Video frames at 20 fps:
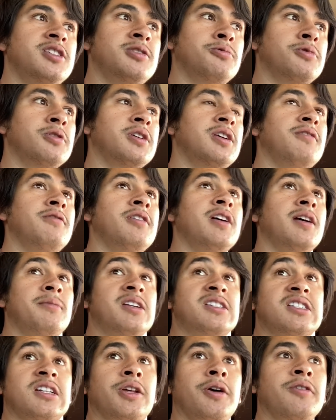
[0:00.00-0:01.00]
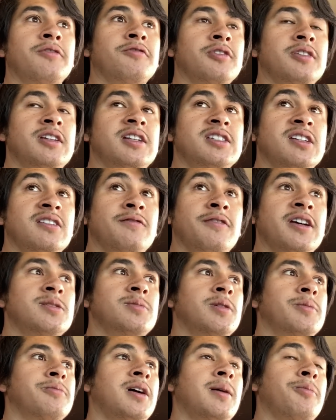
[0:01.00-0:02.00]
We'll give him this loan for this
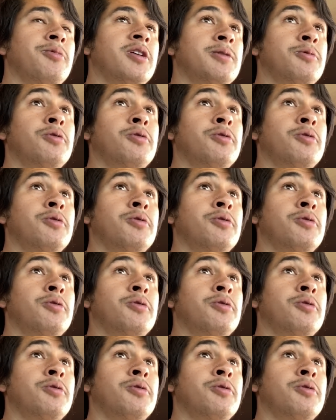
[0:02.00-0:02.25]
investment property.